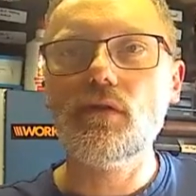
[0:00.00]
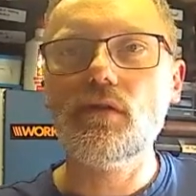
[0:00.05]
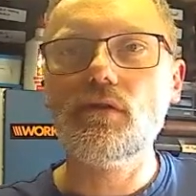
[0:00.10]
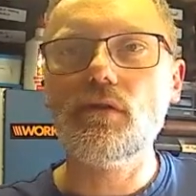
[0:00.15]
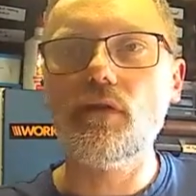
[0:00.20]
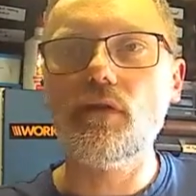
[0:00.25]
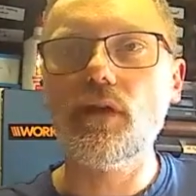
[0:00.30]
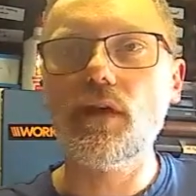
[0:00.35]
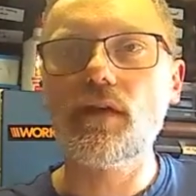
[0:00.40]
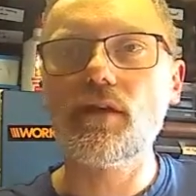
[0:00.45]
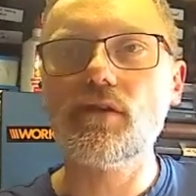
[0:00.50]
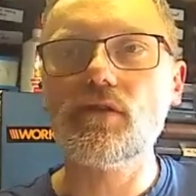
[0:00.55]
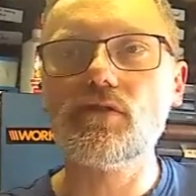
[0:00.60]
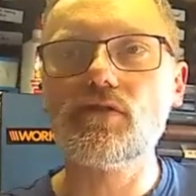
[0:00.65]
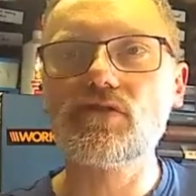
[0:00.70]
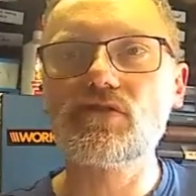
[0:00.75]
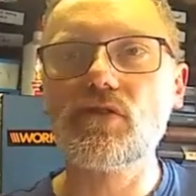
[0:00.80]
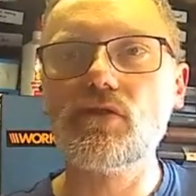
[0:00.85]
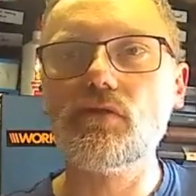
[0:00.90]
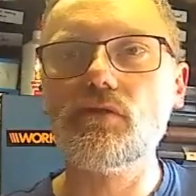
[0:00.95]
that they could
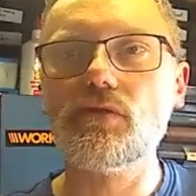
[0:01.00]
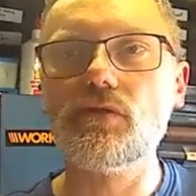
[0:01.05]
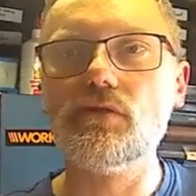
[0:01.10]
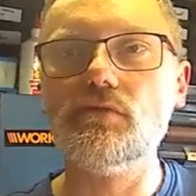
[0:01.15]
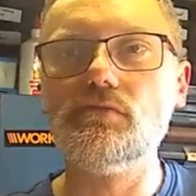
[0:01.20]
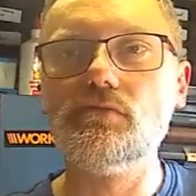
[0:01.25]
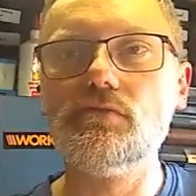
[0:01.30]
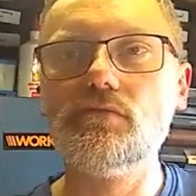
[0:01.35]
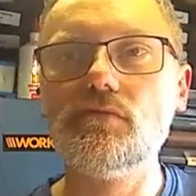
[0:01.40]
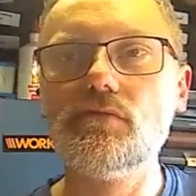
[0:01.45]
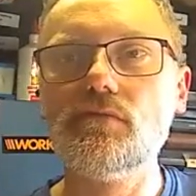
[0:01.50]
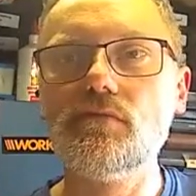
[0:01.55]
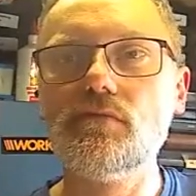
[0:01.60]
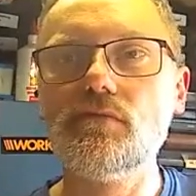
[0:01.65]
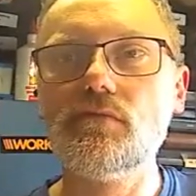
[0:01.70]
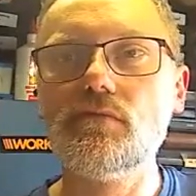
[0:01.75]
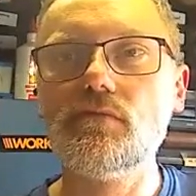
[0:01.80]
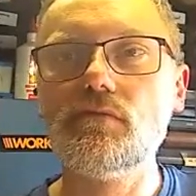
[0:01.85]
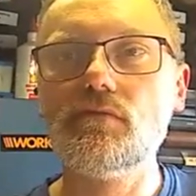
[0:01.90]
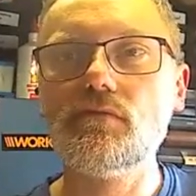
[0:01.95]
solve them
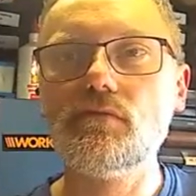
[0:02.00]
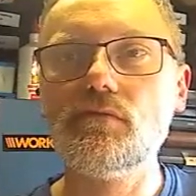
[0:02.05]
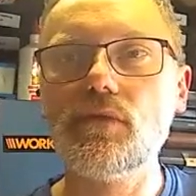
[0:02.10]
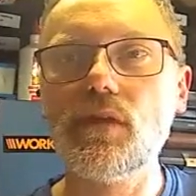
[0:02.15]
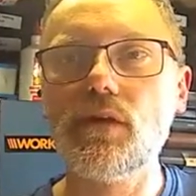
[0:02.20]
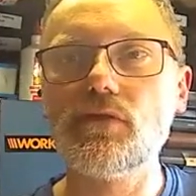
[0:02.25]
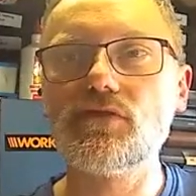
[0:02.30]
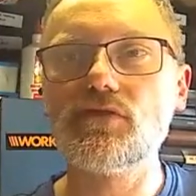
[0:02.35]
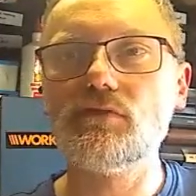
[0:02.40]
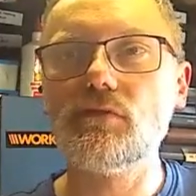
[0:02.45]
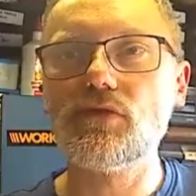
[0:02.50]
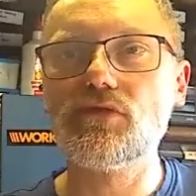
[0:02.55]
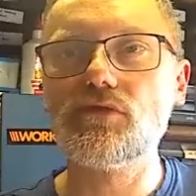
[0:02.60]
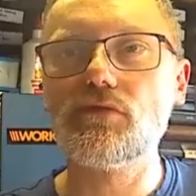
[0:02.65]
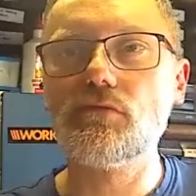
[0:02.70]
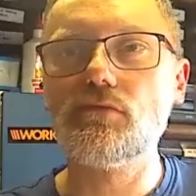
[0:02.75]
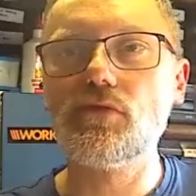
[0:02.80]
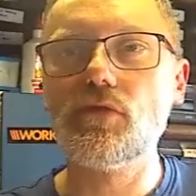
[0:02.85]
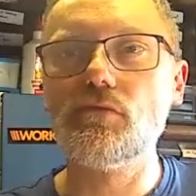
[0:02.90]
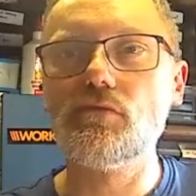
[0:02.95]
without too much
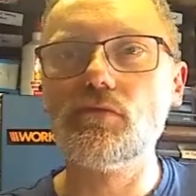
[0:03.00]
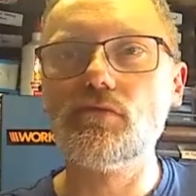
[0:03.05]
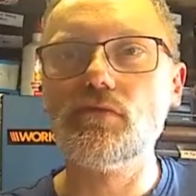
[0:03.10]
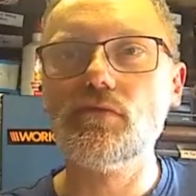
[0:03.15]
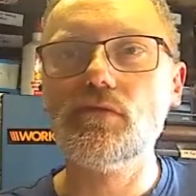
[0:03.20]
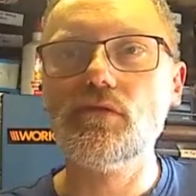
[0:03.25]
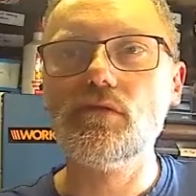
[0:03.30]
of a problem.